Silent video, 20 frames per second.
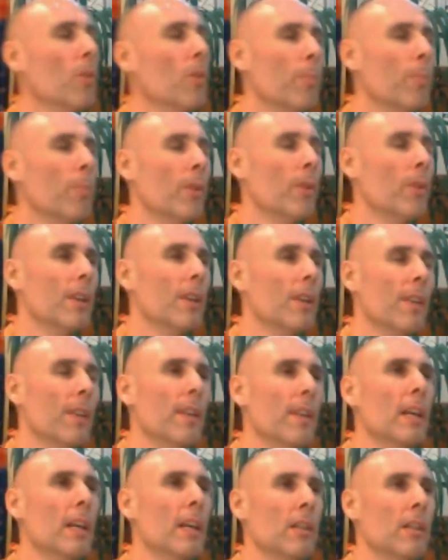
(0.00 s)
point think
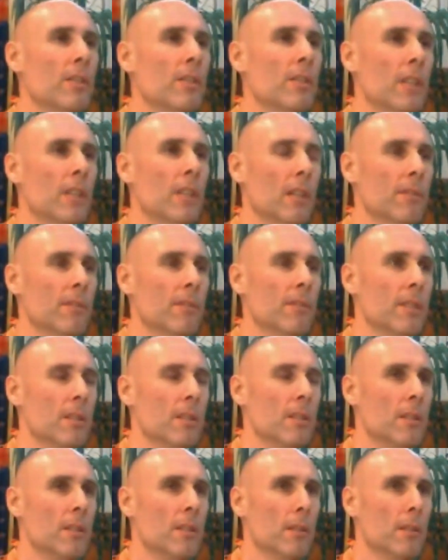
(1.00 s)
ourselves
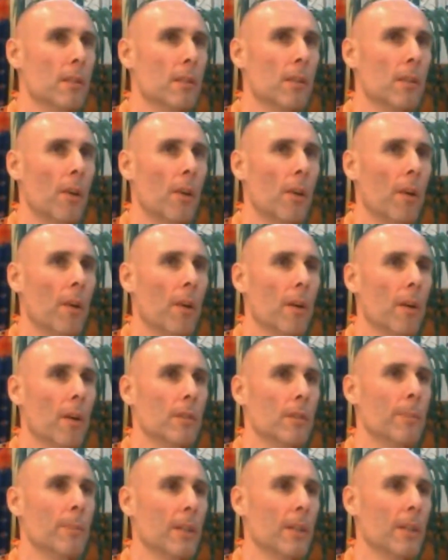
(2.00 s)
special.